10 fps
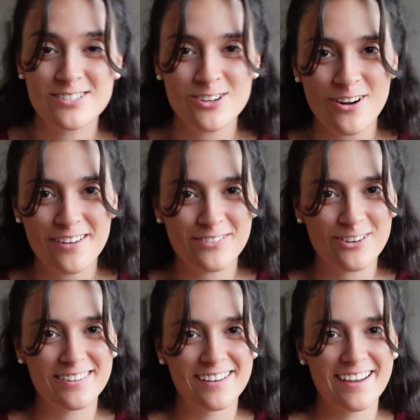Sorry
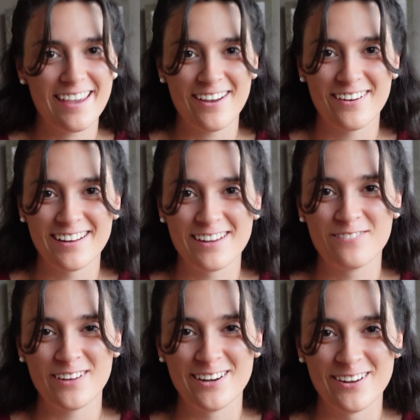for the chaotic
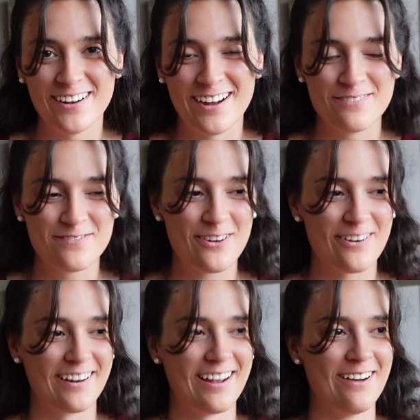video. I'm
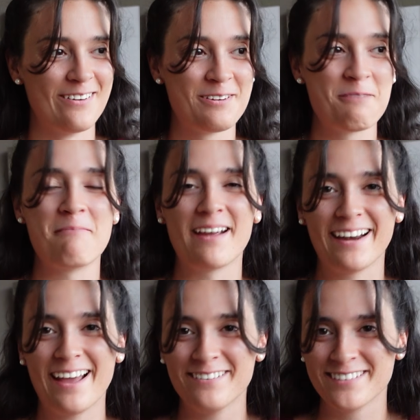figuring out my
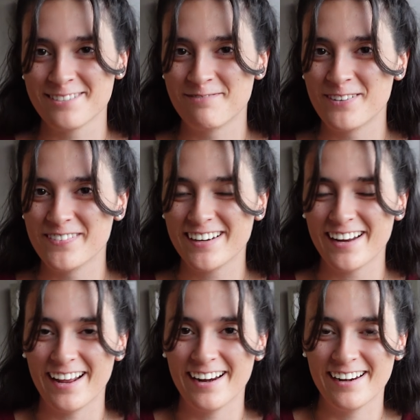life at the moment,
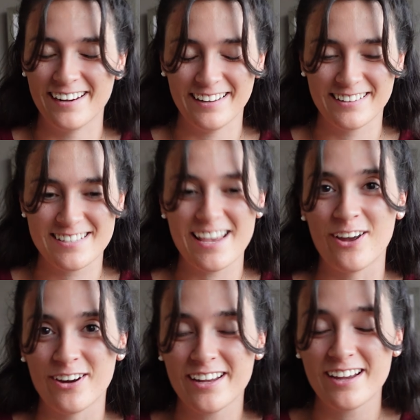and it's
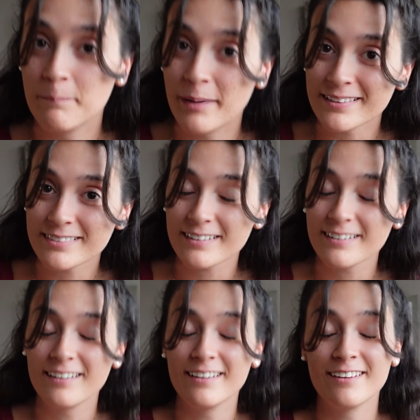chaotic, but
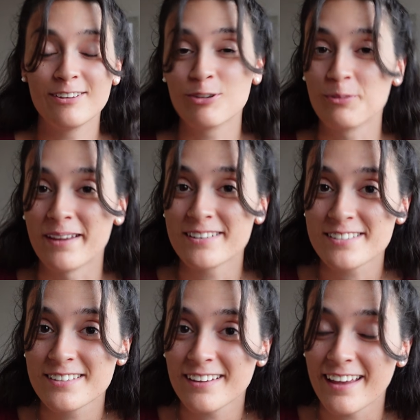you're the
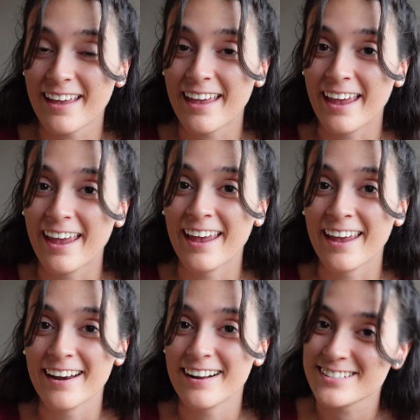best,
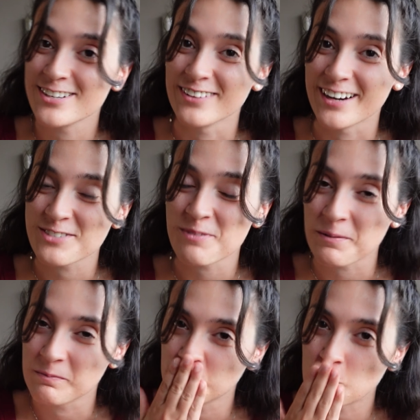and I'll see you on the next
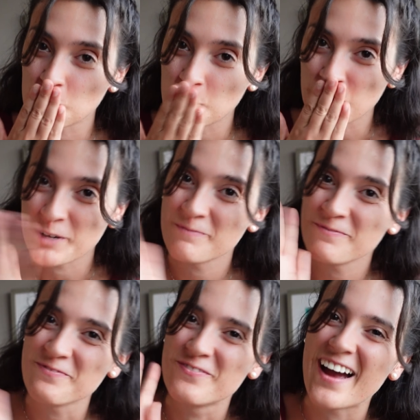one.
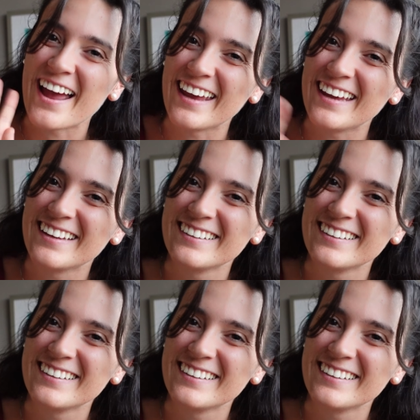Bye.